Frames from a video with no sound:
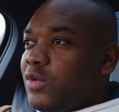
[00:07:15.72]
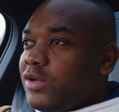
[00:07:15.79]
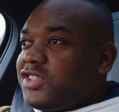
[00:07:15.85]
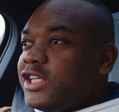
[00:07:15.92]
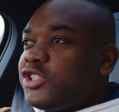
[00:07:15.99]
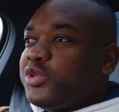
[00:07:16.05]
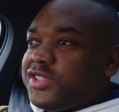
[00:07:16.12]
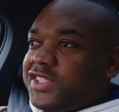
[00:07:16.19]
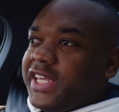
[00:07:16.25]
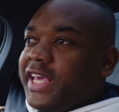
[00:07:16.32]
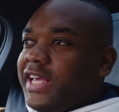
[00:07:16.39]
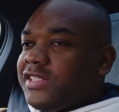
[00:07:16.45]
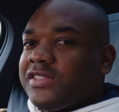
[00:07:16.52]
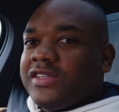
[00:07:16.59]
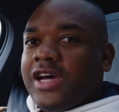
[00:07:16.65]
What's interesting
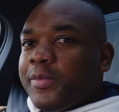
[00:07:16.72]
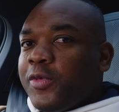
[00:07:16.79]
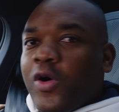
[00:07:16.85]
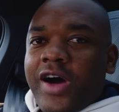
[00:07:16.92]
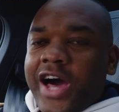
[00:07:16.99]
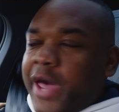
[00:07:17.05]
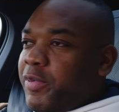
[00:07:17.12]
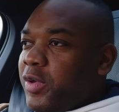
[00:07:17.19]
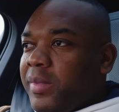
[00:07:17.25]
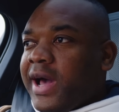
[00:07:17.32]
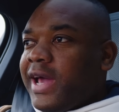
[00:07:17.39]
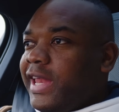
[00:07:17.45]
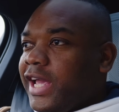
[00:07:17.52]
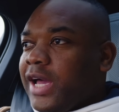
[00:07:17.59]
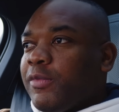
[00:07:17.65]
is I'm not
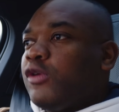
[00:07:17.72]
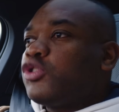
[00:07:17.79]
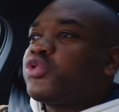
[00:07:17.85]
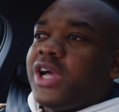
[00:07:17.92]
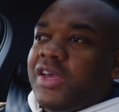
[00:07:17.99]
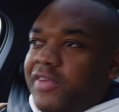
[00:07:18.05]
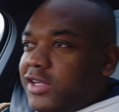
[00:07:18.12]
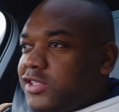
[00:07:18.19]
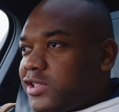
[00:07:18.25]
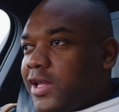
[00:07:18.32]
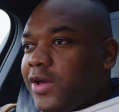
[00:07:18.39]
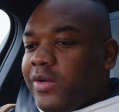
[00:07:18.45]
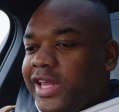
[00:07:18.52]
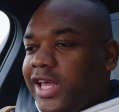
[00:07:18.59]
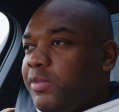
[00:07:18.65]
hypermiling, I'm not driving
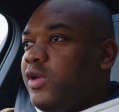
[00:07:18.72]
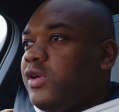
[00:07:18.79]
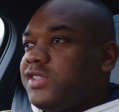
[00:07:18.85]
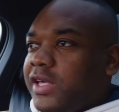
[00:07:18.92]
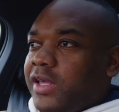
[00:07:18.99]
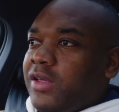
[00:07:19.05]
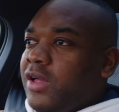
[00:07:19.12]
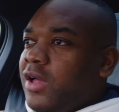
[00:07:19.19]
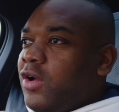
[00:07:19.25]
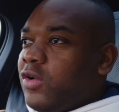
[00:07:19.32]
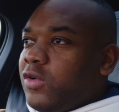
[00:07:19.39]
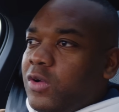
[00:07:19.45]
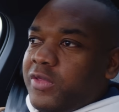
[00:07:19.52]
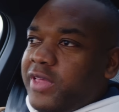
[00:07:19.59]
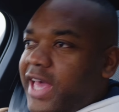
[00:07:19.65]
slowly, I'm using
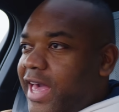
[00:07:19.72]
all the